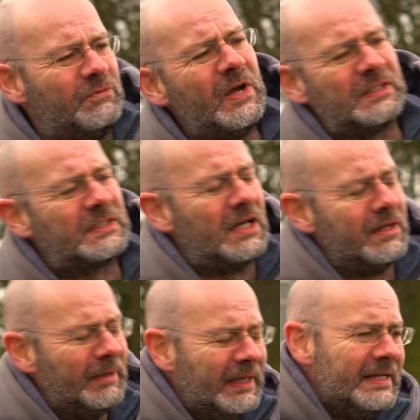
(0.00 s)
first
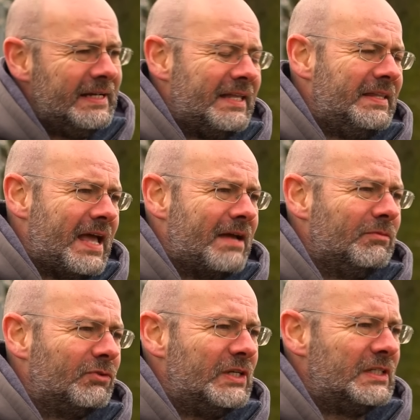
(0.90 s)
time in the
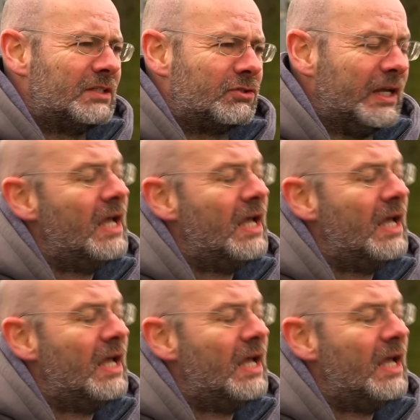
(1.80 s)
M3's history.